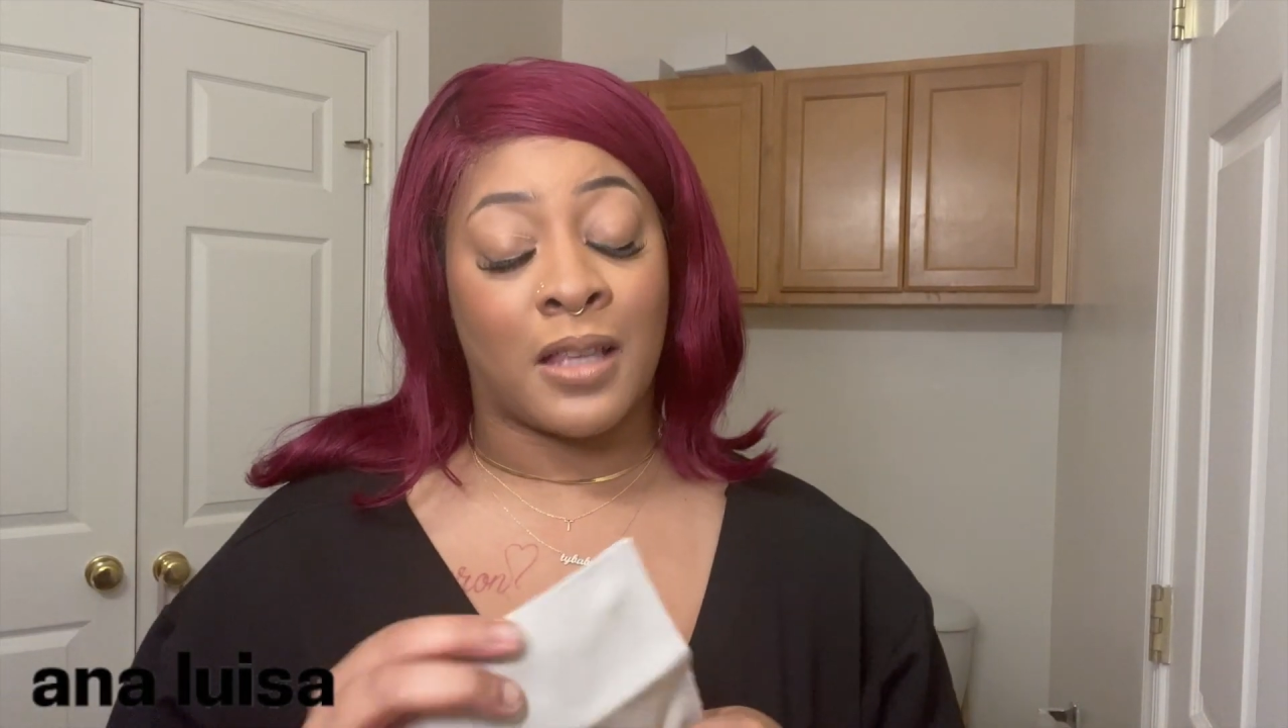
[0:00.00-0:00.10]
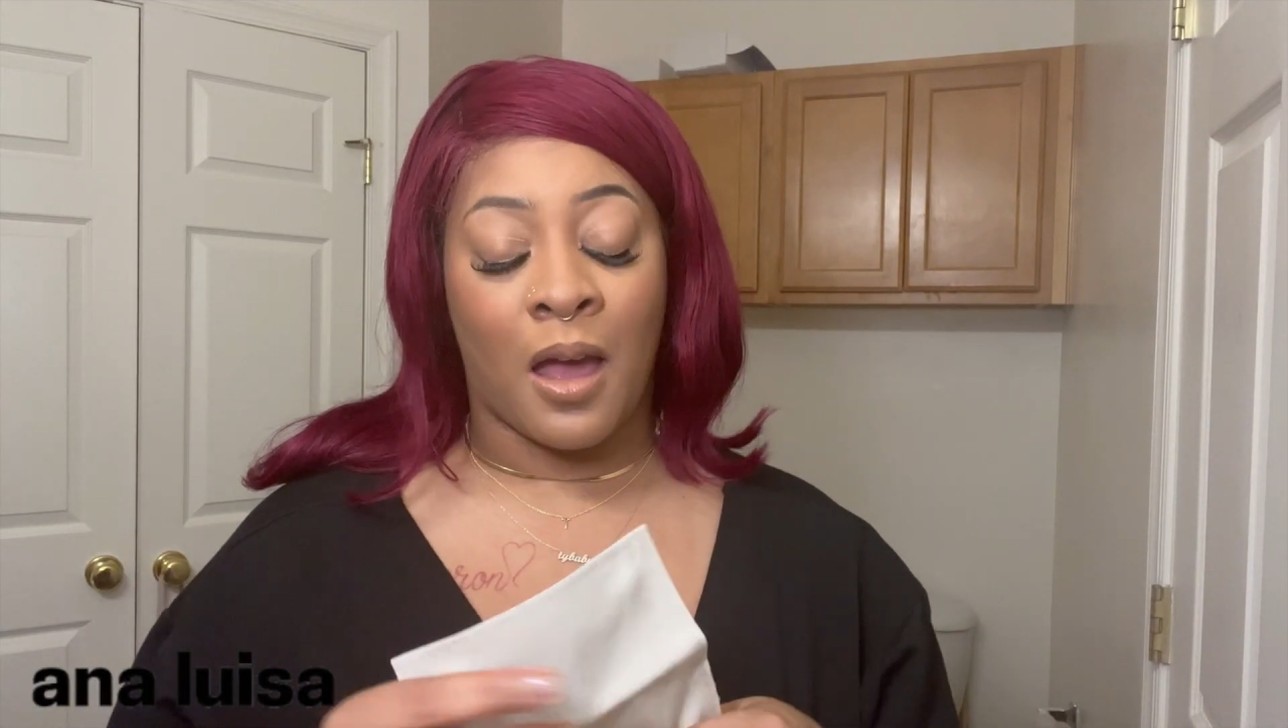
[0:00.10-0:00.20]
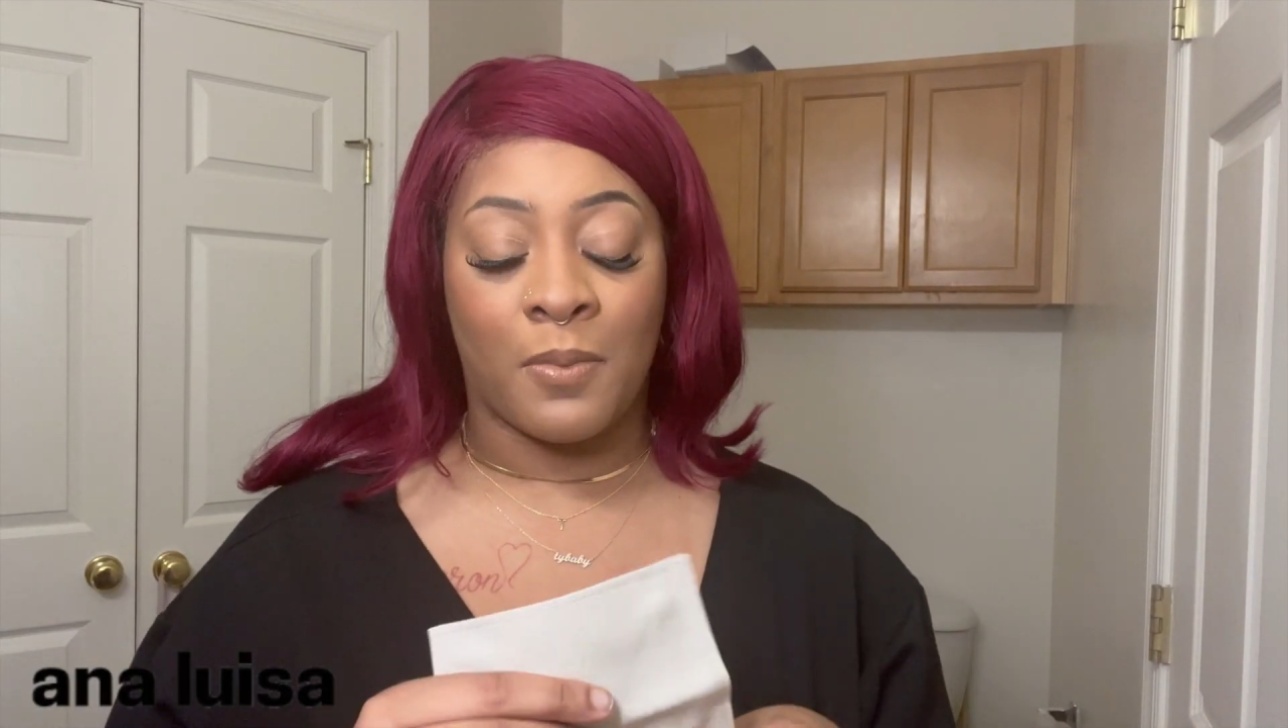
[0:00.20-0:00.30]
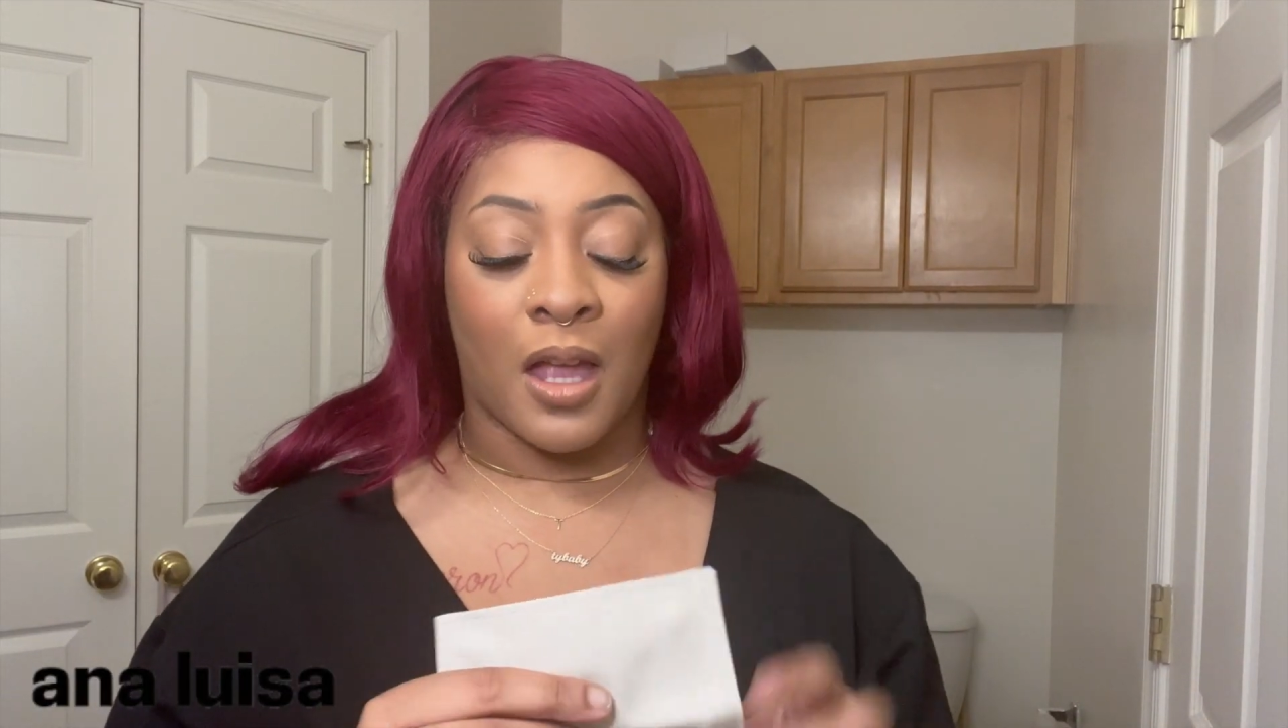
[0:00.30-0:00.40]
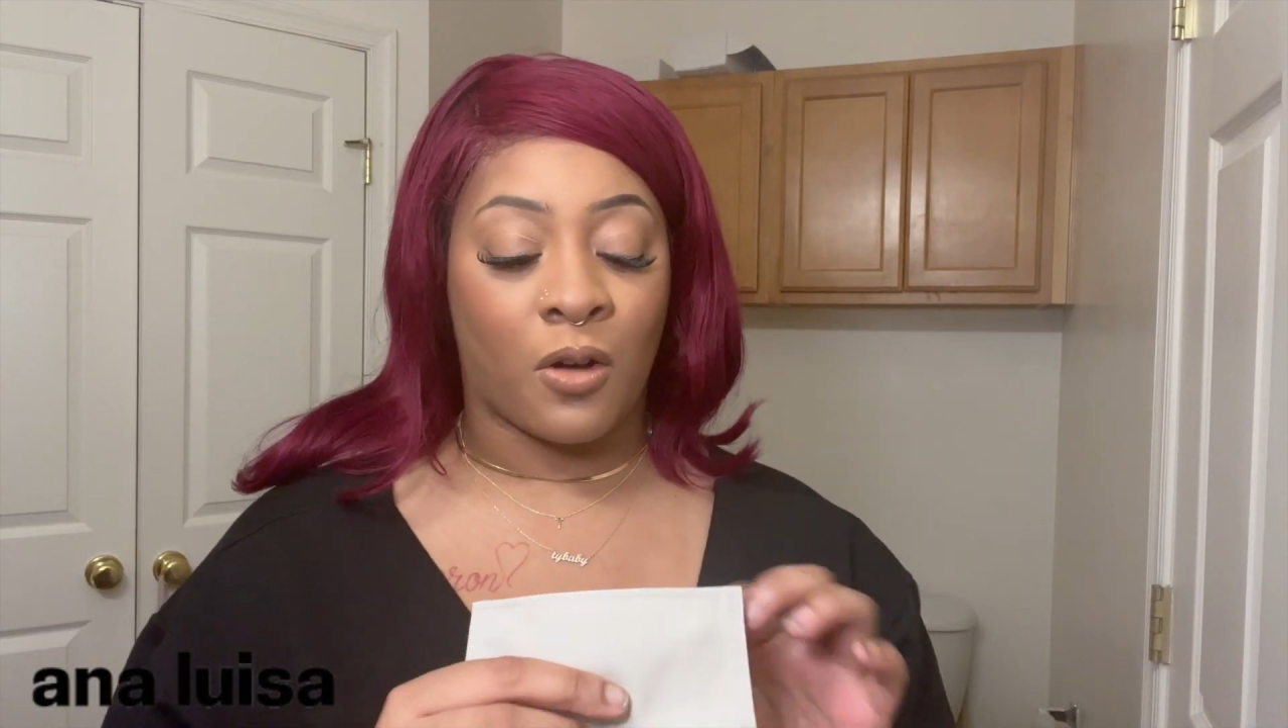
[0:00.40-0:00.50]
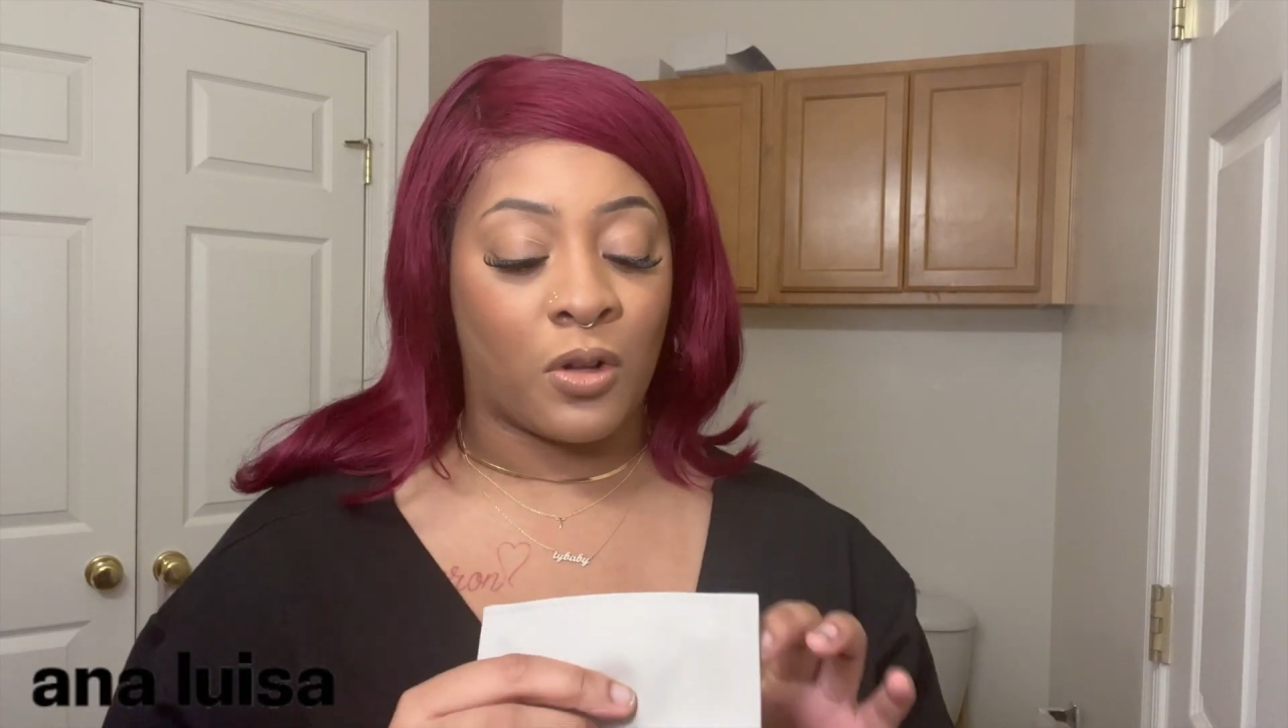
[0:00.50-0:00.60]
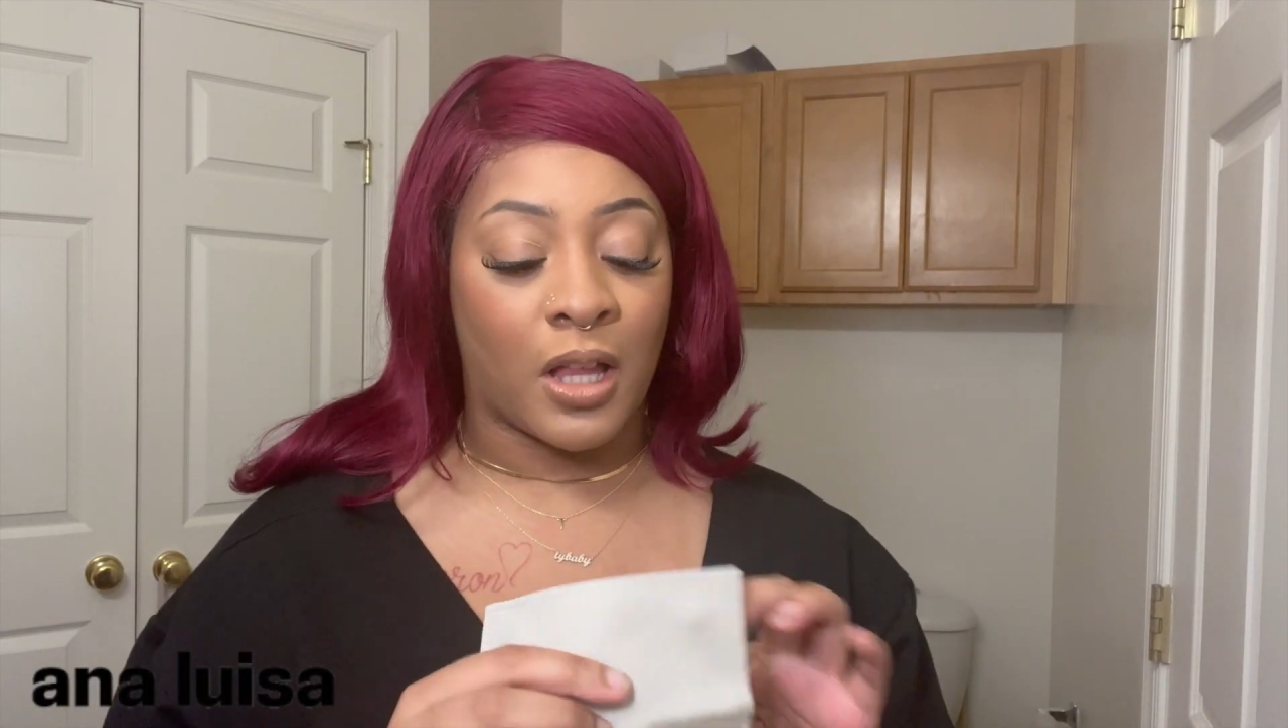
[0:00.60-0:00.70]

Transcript: I'm not gonna